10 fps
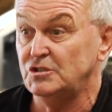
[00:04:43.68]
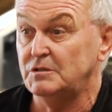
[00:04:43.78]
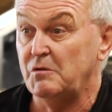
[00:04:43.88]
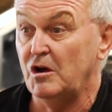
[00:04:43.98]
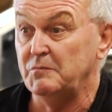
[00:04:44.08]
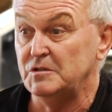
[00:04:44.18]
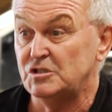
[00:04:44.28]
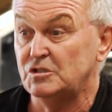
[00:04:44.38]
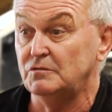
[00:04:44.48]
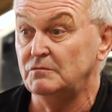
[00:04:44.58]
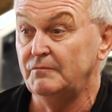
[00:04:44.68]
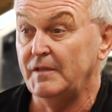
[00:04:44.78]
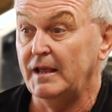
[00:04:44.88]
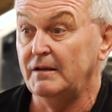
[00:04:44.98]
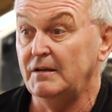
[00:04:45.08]
at the moment still.
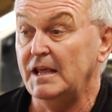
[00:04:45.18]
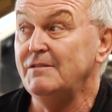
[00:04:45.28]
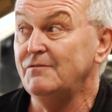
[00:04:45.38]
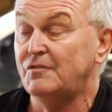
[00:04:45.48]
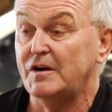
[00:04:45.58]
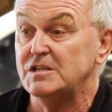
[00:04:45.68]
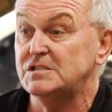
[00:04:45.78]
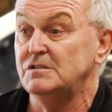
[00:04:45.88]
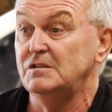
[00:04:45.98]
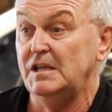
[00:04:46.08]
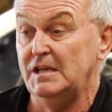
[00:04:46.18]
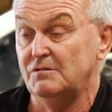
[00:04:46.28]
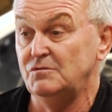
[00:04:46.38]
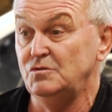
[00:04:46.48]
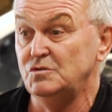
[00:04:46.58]
And even for us
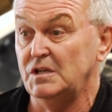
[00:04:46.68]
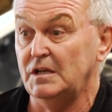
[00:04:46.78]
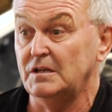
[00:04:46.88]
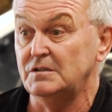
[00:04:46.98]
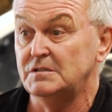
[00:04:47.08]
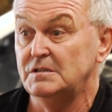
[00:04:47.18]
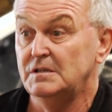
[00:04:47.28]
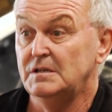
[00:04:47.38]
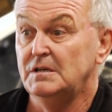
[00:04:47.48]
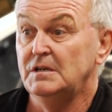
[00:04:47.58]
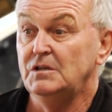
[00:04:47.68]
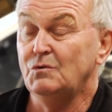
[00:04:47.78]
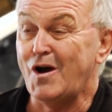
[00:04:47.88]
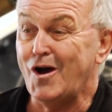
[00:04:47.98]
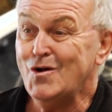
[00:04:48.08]
here in New Zealand,
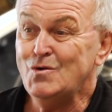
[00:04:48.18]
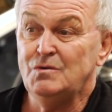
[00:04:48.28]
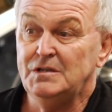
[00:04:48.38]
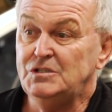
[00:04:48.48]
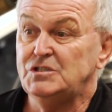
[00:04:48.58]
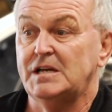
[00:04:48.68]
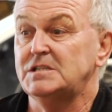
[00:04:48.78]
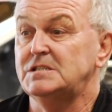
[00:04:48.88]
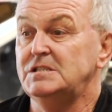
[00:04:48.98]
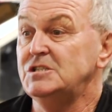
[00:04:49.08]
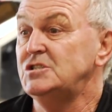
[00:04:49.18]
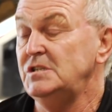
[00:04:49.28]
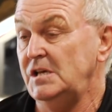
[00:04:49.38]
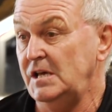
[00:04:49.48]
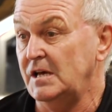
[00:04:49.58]
we're only just this
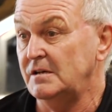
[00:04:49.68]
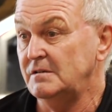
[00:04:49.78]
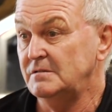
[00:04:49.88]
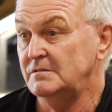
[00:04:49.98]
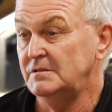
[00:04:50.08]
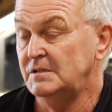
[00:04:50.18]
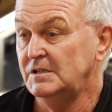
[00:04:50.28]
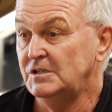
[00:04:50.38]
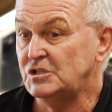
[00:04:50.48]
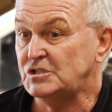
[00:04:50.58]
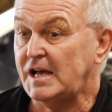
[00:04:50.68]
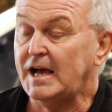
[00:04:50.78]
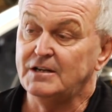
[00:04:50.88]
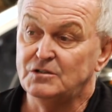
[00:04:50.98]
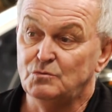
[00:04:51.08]
year
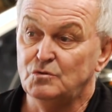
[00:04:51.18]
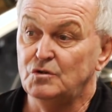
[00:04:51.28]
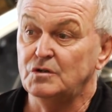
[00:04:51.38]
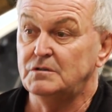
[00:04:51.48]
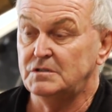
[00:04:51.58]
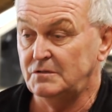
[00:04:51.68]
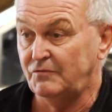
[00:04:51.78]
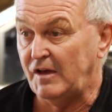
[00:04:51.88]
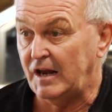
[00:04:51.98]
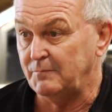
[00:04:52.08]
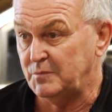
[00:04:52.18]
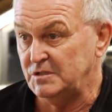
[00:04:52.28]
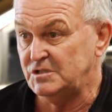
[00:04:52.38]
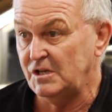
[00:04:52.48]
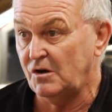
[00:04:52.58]
starting to work to develop a
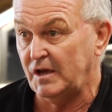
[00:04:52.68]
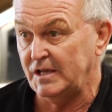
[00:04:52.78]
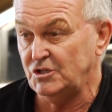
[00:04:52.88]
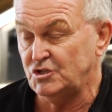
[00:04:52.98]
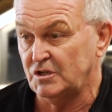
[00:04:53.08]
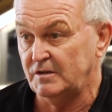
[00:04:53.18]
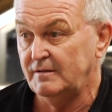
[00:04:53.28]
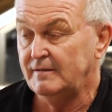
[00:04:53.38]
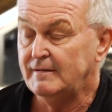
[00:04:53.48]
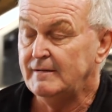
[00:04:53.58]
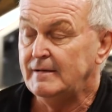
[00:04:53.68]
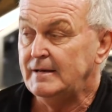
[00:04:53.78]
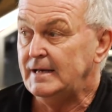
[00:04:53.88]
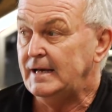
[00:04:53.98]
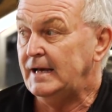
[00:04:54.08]
DI engine.
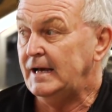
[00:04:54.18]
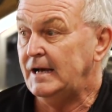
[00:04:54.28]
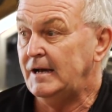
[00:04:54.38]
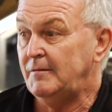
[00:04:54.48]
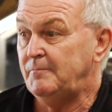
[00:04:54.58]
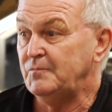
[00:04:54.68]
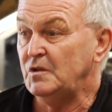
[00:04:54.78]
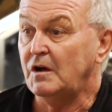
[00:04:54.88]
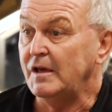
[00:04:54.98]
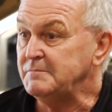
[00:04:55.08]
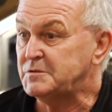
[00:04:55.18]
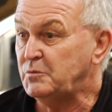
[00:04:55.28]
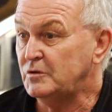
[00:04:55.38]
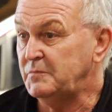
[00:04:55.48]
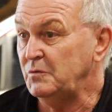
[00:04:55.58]
M
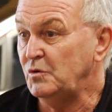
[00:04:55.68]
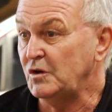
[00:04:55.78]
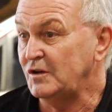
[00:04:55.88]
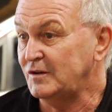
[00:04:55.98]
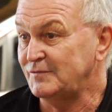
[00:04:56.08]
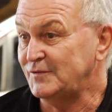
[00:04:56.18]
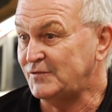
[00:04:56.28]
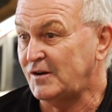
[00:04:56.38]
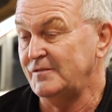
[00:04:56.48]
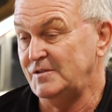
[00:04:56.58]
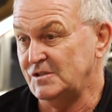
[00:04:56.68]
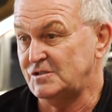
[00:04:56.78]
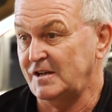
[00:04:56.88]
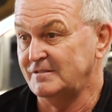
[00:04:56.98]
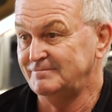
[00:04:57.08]
Sport have been working on it for 5 years
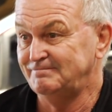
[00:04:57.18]
now.